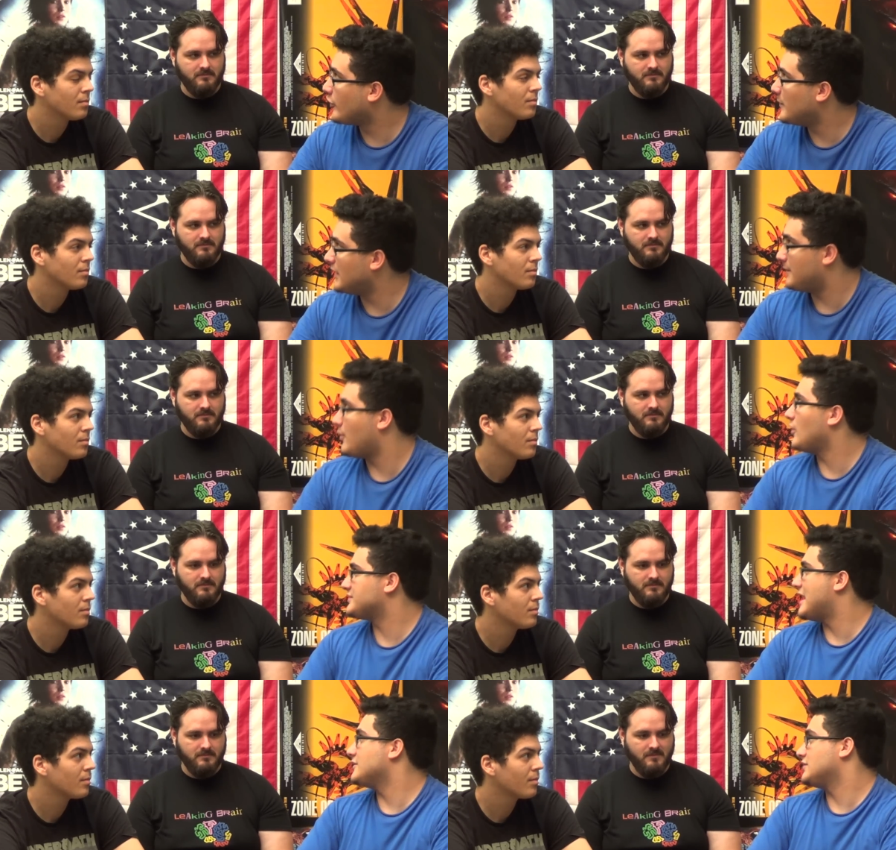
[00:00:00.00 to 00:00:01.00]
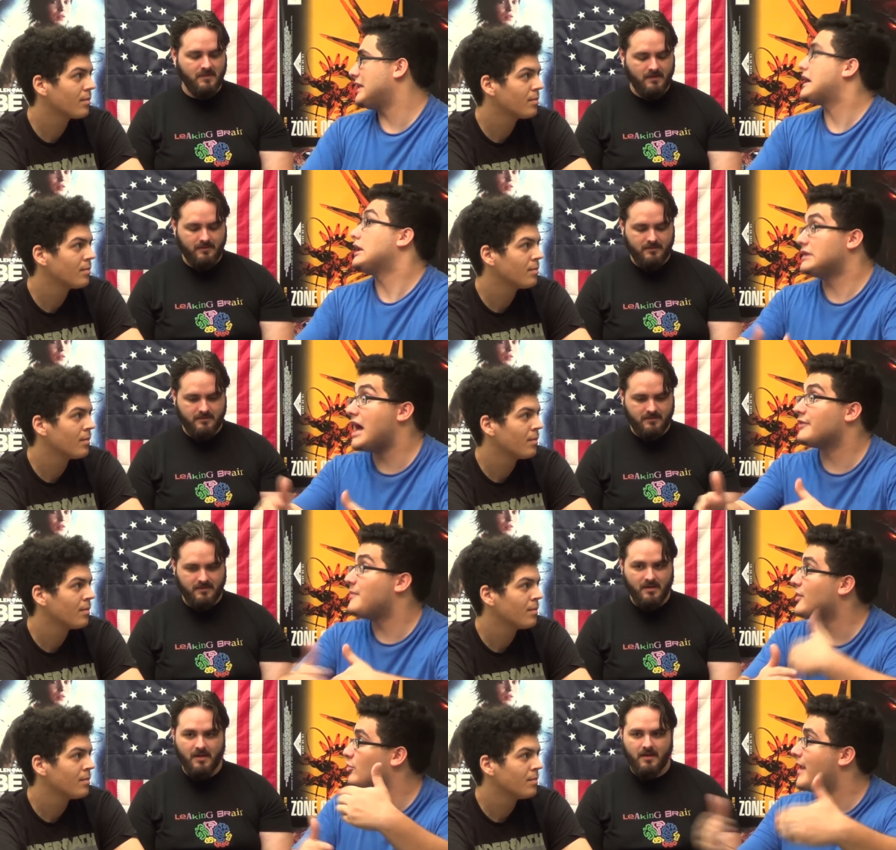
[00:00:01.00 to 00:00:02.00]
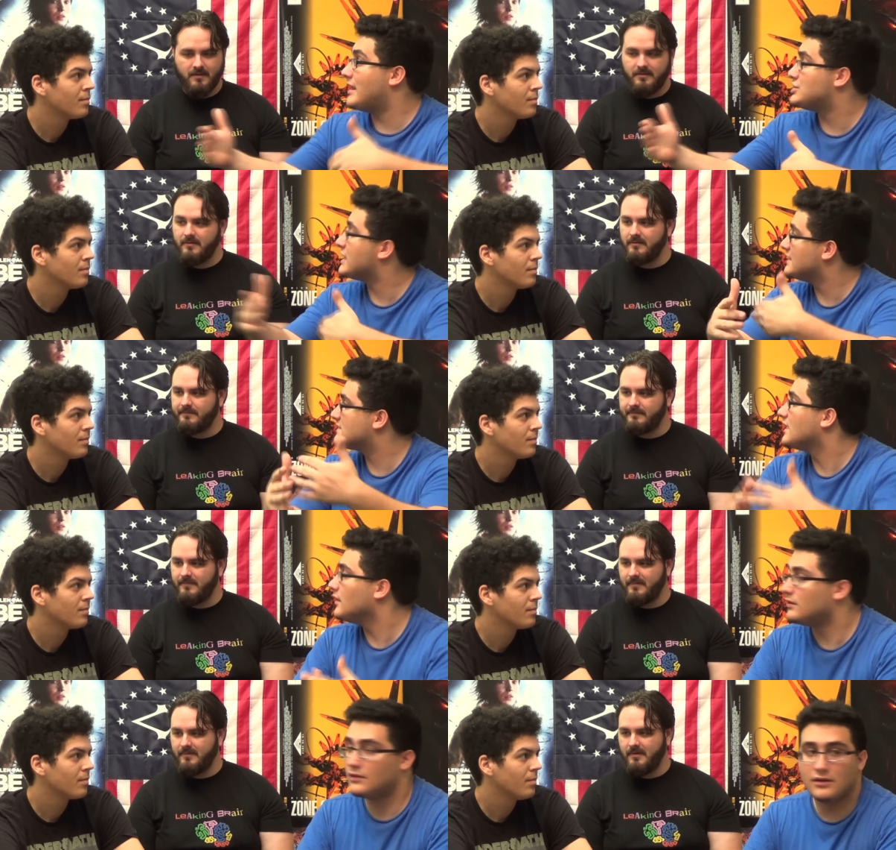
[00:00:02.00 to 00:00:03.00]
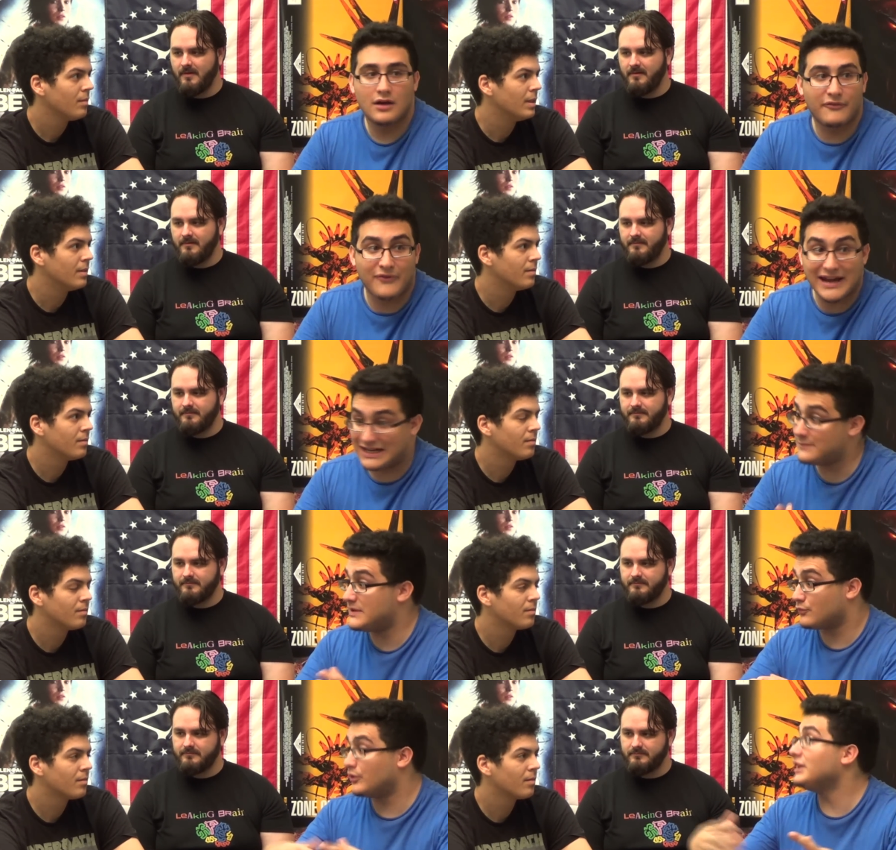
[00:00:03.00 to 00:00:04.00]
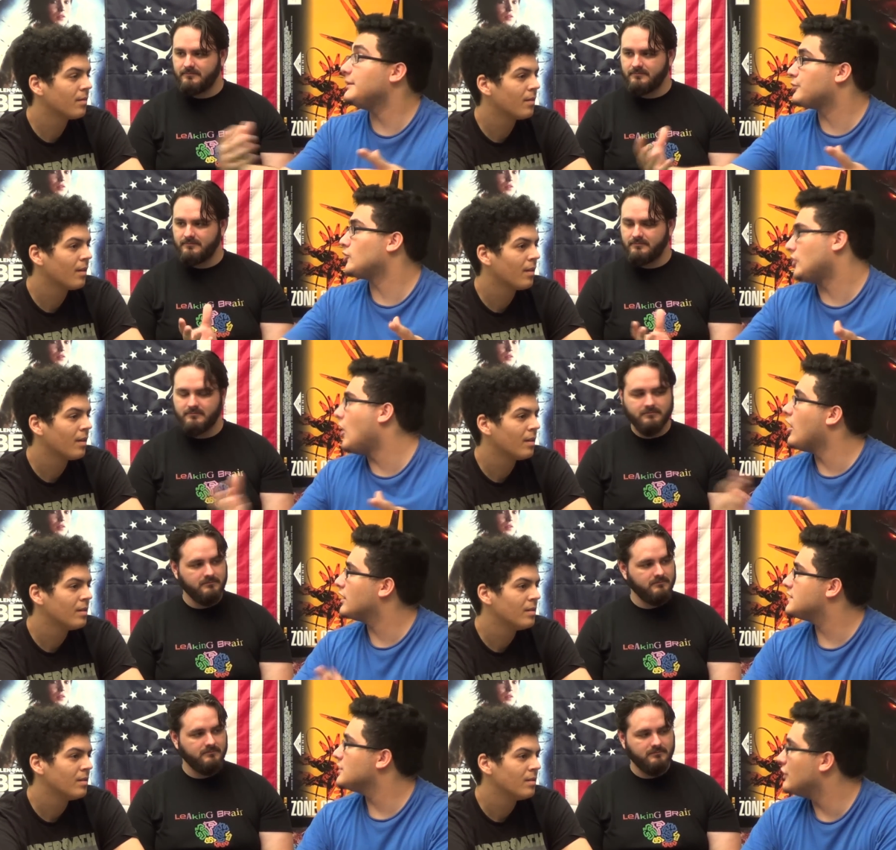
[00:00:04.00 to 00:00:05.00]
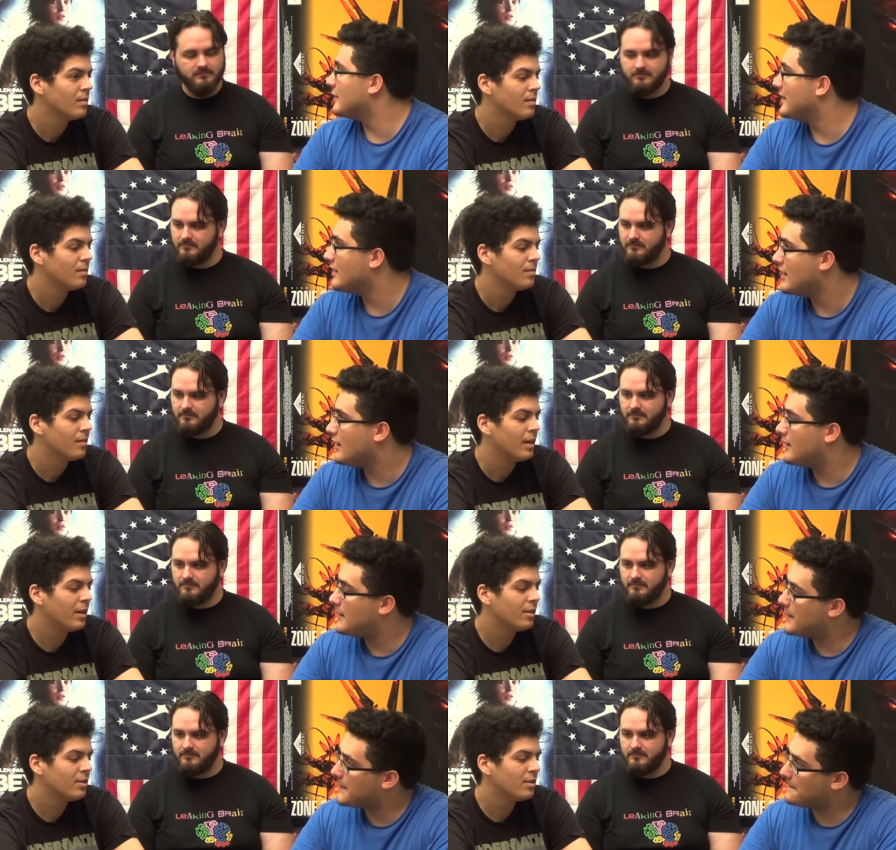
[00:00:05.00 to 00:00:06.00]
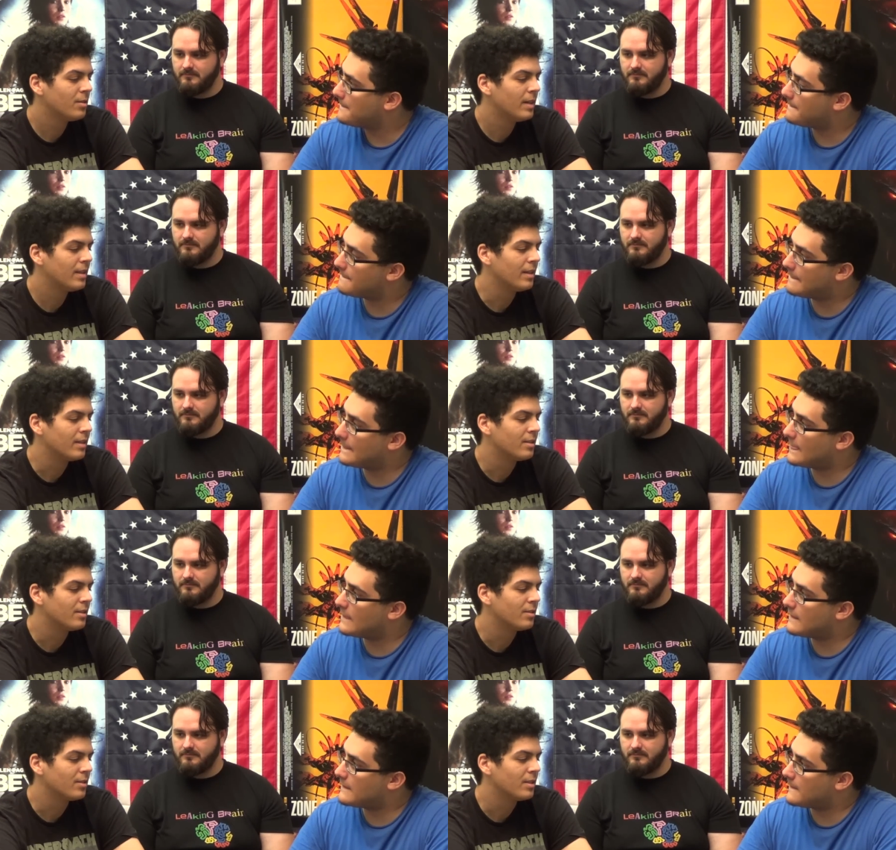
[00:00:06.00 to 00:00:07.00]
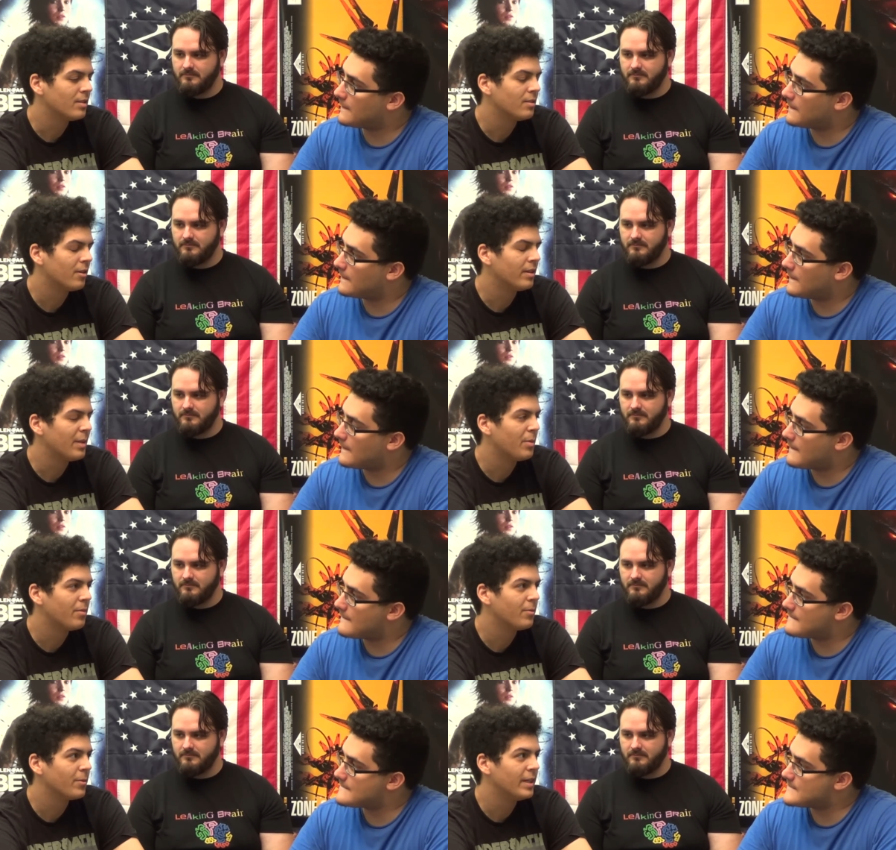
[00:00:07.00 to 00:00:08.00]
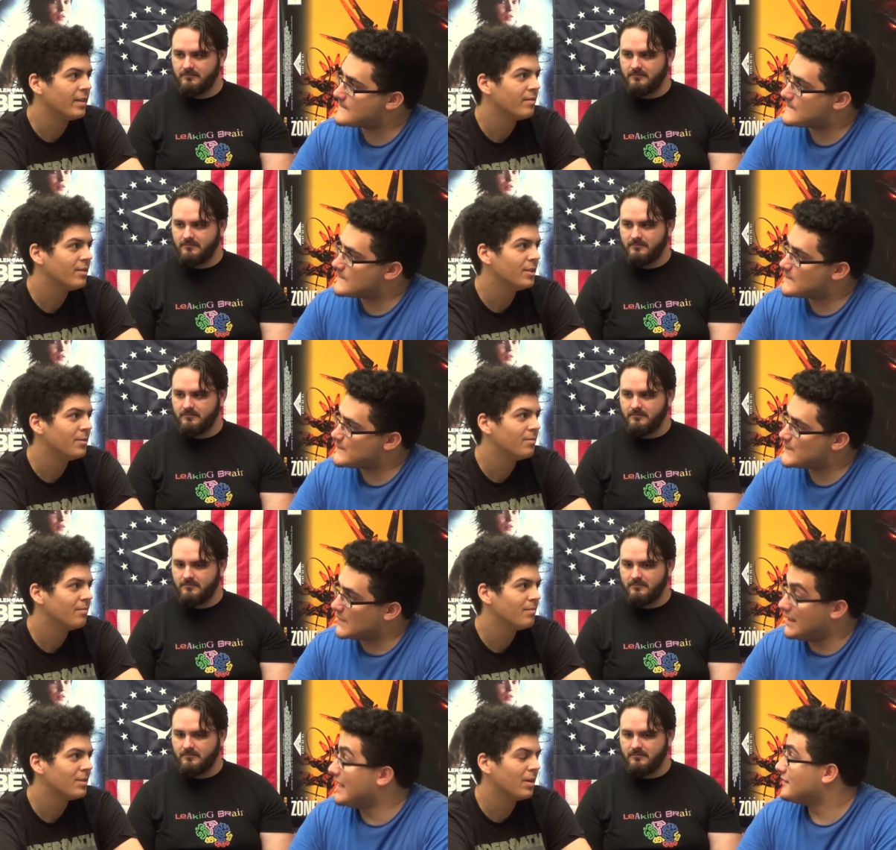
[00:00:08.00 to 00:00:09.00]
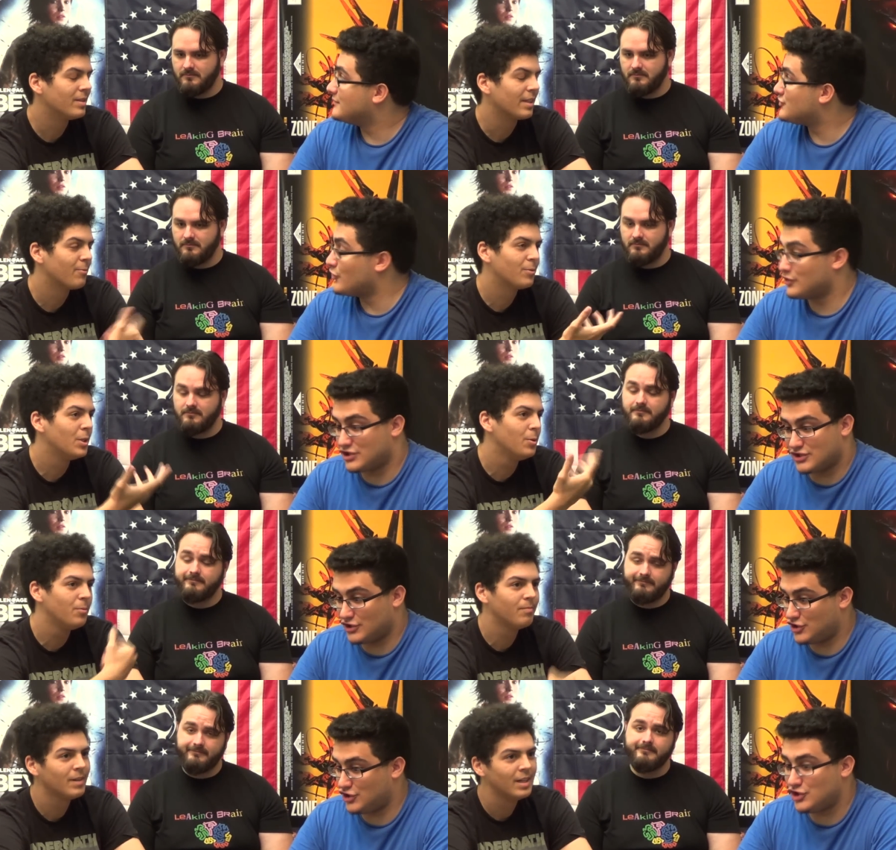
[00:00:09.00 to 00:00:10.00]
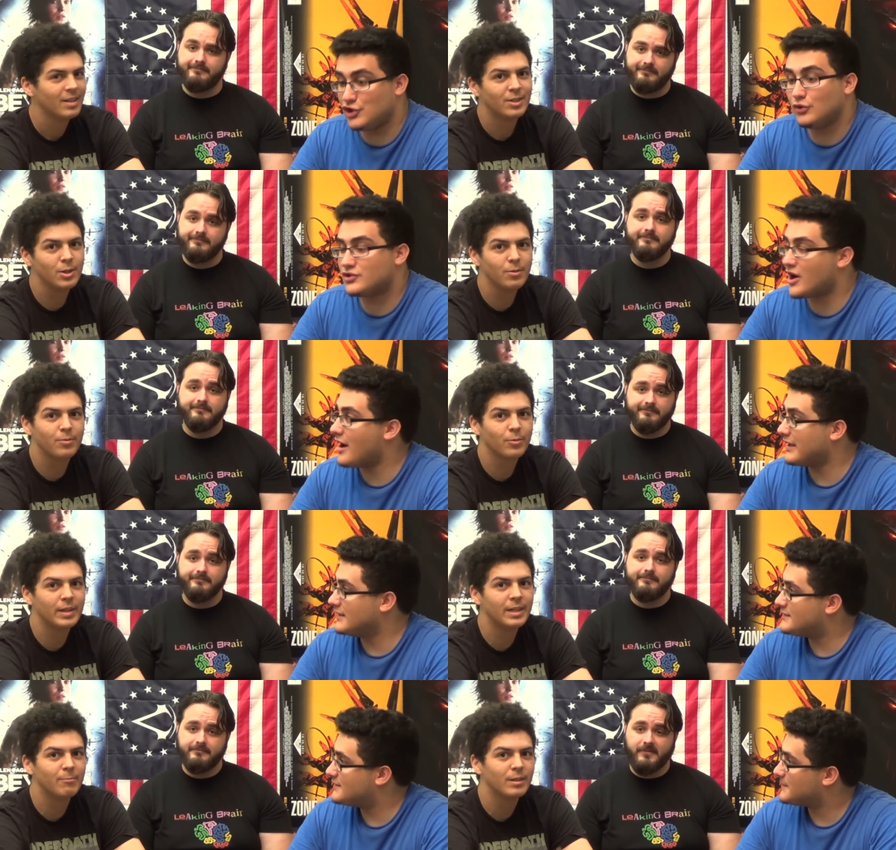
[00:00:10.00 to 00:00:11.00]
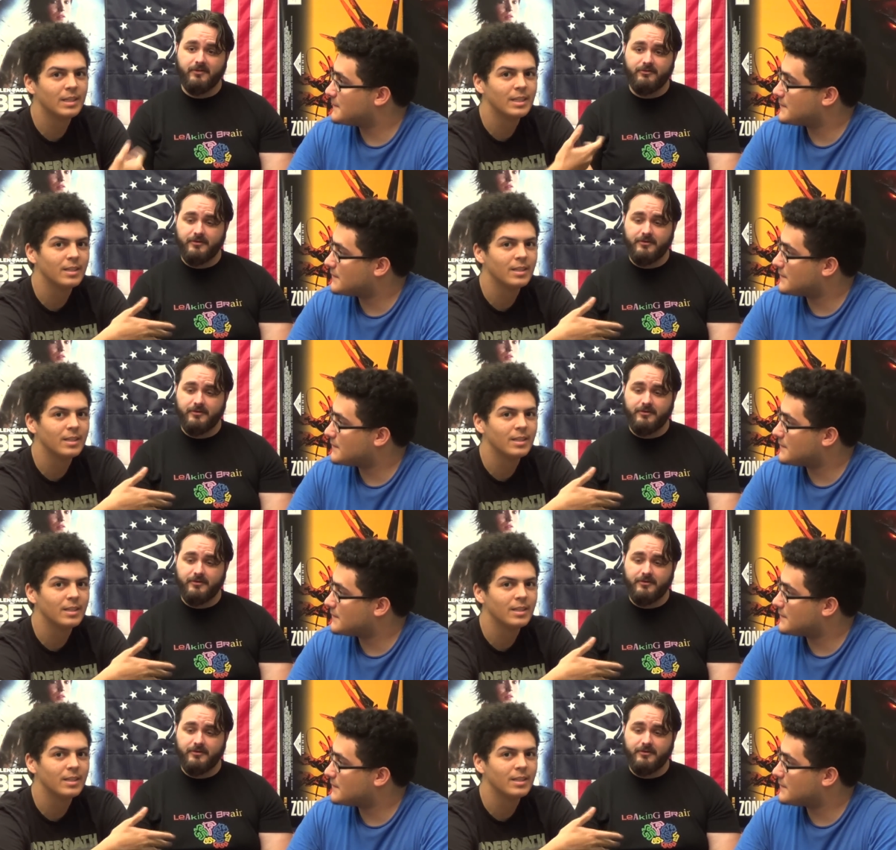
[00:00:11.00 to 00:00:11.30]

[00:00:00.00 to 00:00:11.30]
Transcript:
Speaker 1: ultimately it boils down to like a lot of micromanaging and skill. A fight can be really prolonged. You know what I mean?
Speaker 2: And also, I think it's also because aren't they both free too? Yeah. So, it's like so there's two, just a huge two audience. Free, really